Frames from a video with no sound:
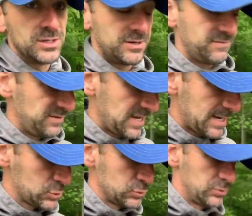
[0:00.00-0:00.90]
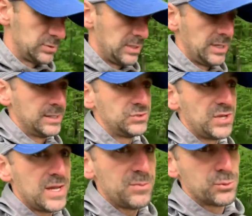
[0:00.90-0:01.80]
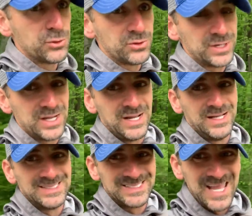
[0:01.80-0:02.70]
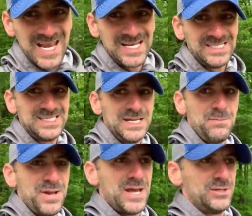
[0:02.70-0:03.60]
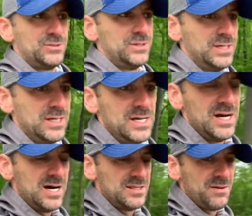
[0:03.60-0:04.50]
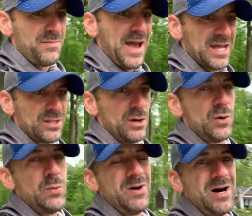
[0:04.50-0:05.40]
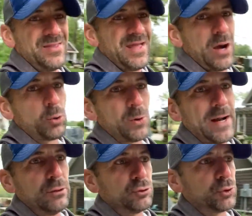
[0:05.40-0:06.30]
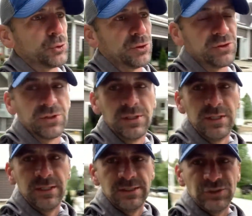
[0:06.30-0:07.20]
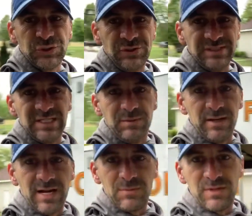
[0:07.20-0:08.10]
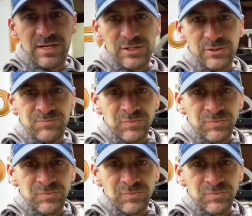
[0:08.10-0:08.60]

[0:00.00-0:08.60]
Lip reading: of the actual tapered standing seam panel on the back of the home on that round turret. So you can see behind me here,